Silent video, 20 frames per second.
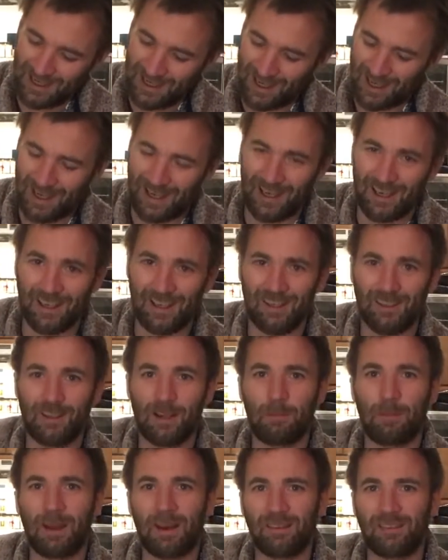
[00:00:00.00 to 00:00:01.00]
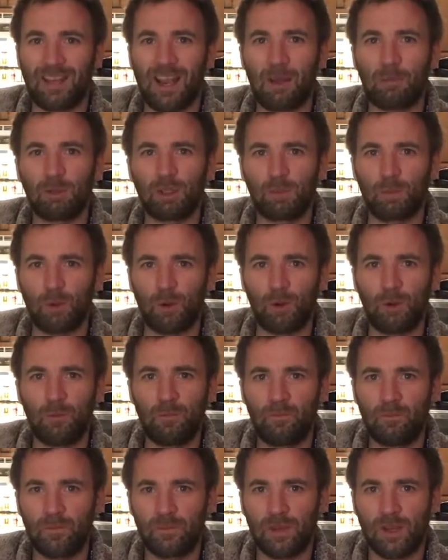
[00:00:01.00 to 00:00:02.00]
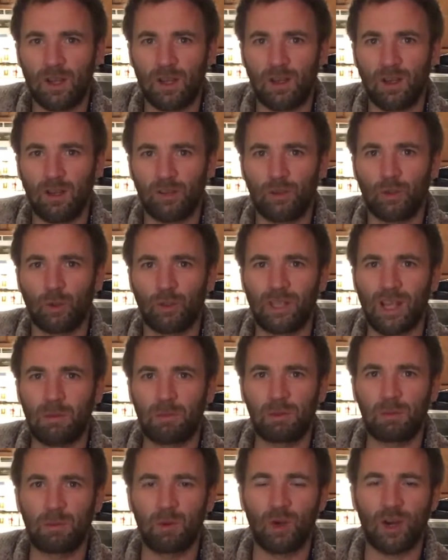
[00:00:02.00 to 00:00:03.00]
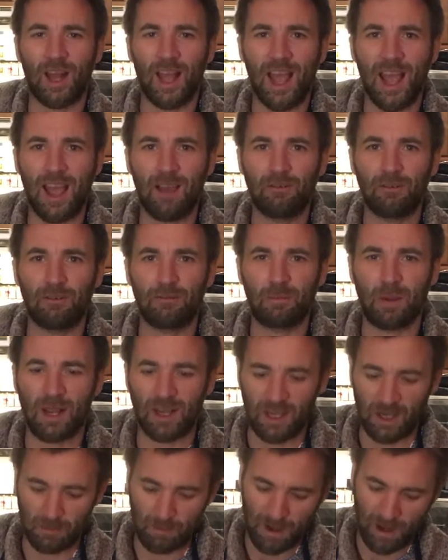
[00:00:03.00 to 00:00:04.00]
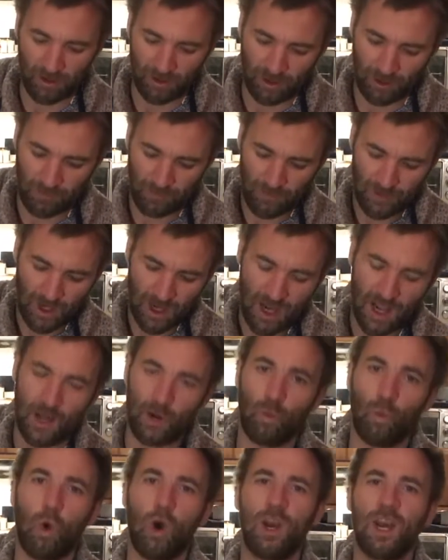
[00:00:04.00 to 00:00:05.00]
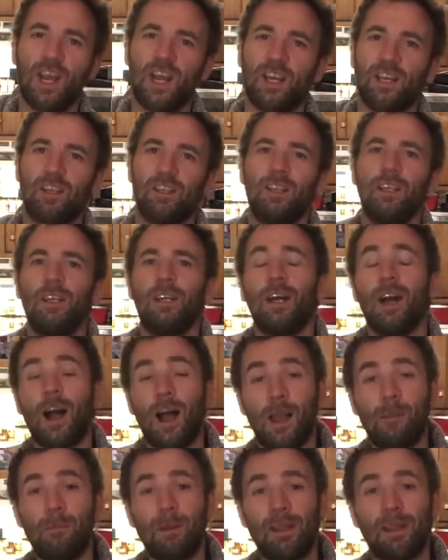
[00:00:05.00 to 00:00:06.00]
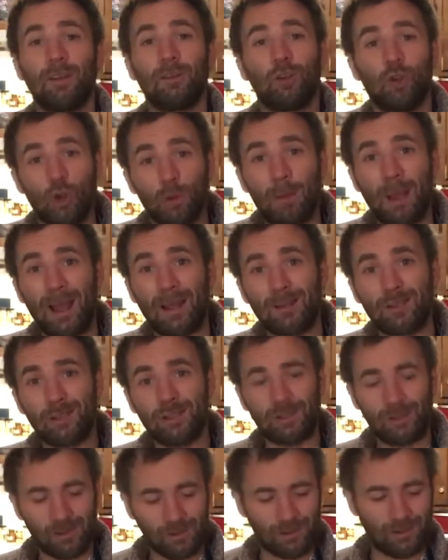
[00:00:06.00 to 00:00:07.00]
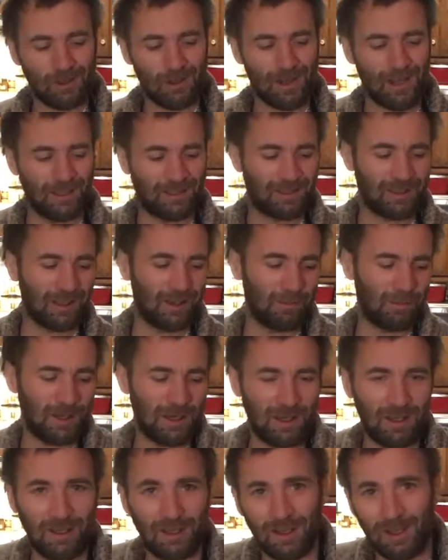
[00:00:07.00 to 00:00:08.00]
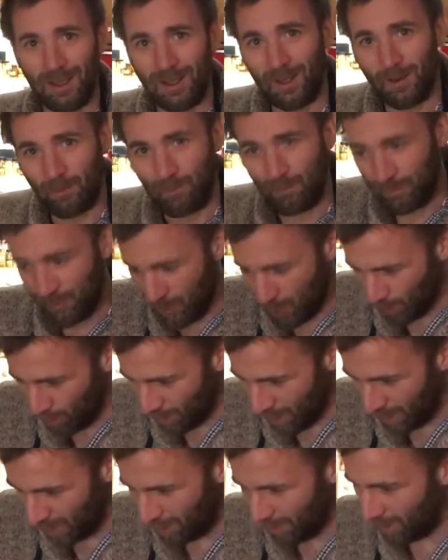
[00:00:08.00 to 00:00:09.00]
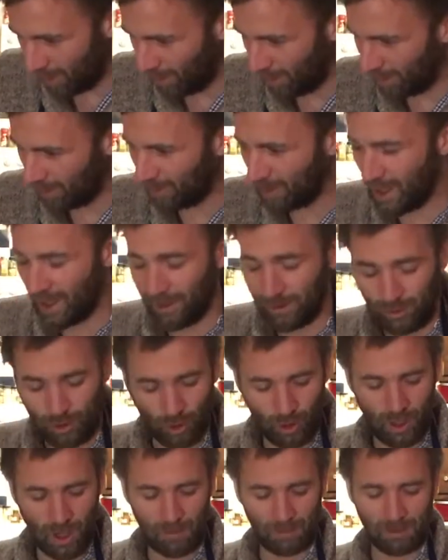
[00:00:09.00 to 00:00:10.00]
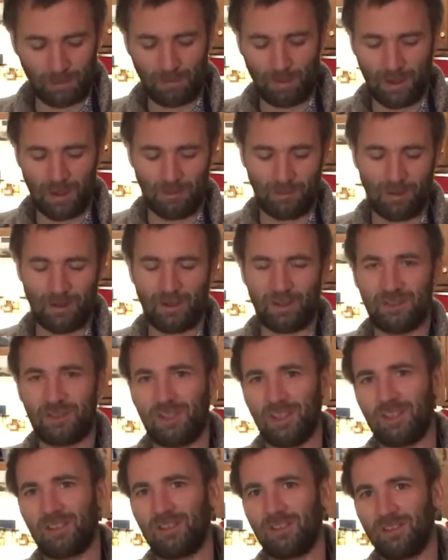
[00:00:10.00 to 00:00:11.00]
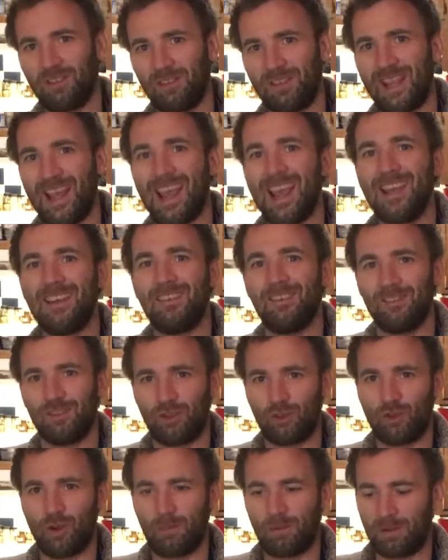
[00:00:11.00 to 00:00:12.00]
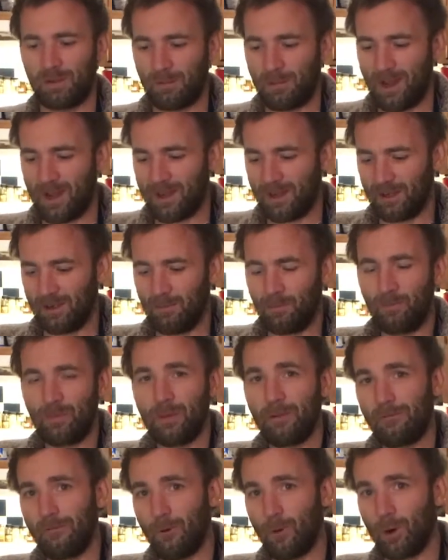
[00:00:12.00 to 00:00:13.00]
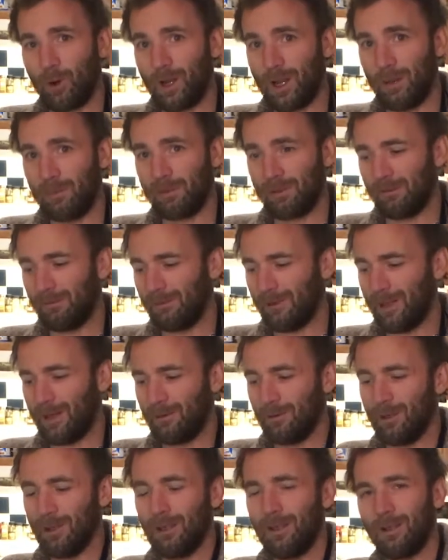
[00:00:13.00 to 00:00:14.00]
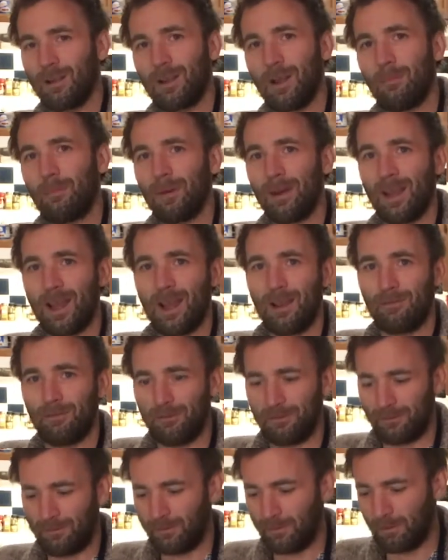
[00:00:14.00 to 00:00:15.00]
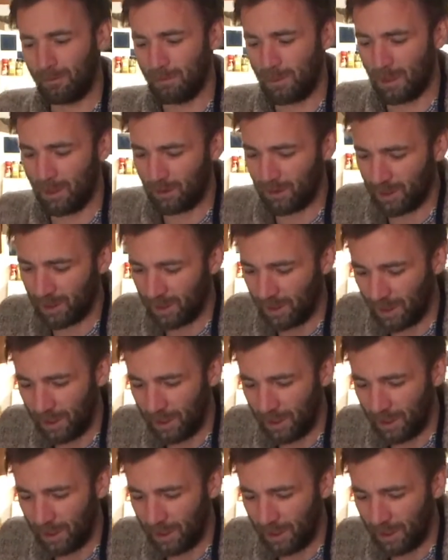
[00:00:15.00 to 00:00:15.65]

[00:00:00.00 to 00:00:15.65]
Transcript: about a tablespoon to a tablespoon and a half of baking powder, and 1 egg. I'm making 2 batches, so that's going to be 2 cups of peanut butter, 6 to 8 strips of bacon, 4 cups of flour, 1.5 cups of milk,